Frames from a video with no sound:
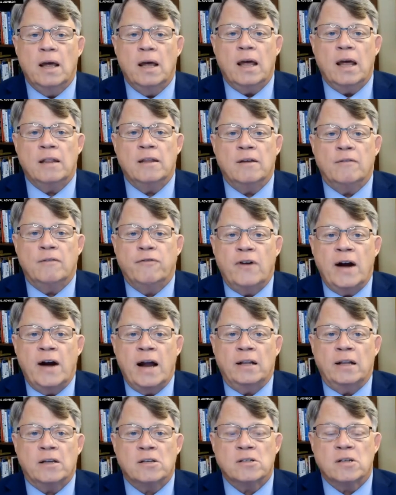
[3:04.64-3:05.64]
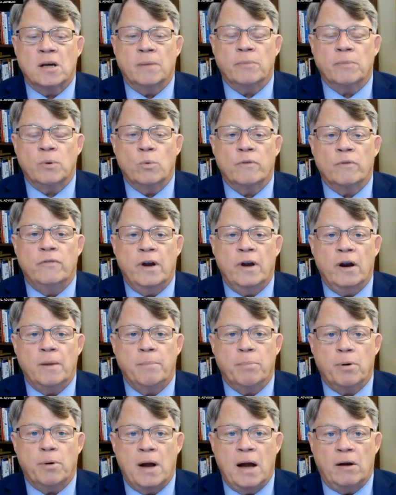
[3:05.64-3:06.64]
And then finally, something we're very
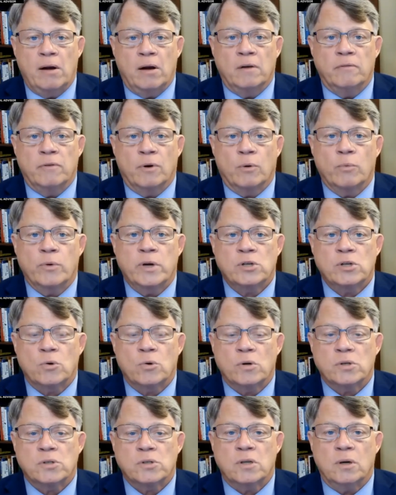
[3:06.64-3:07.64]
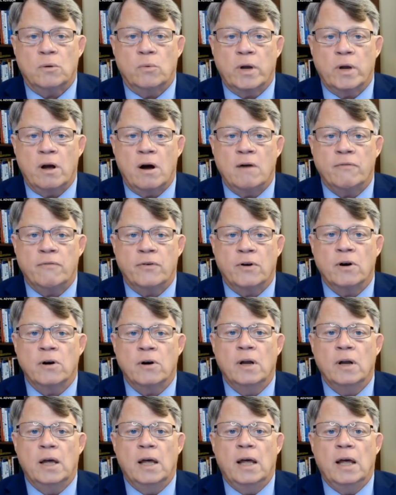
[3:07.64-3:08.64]
proud of, a resource that we offer,
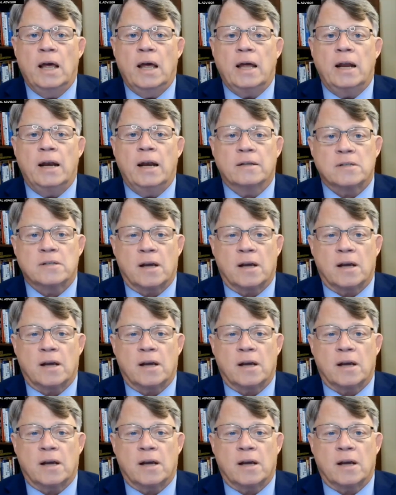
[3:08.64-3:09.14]
and it's a